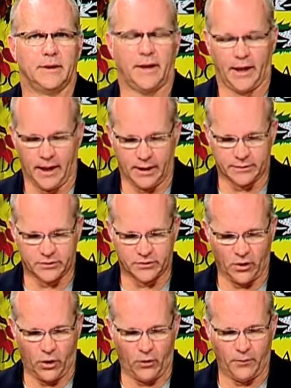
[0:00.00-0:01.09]
And
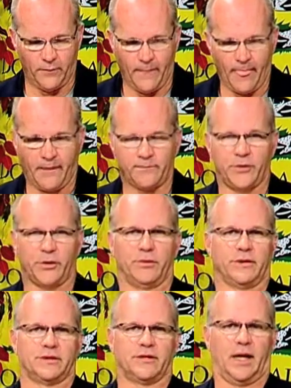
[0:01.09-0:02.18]
so during
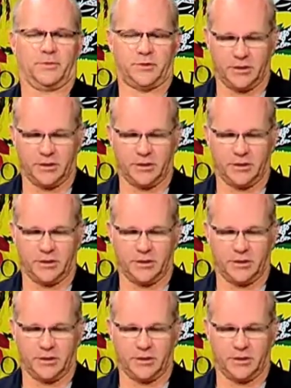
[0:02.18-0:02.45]
this time,